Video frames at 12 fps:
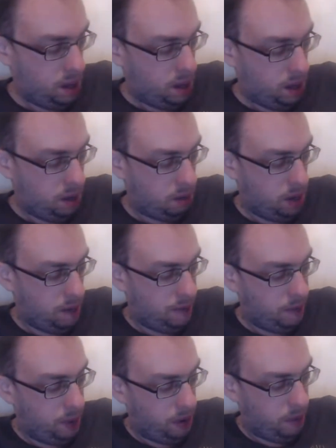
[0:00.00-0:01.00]
and I was even
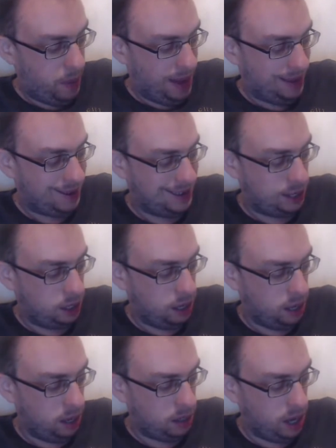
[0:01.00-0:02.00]
more amazed to see that
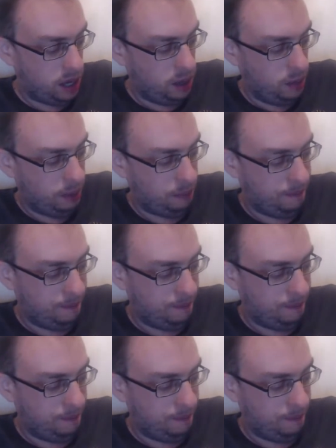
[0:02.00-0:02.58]
they're genuine.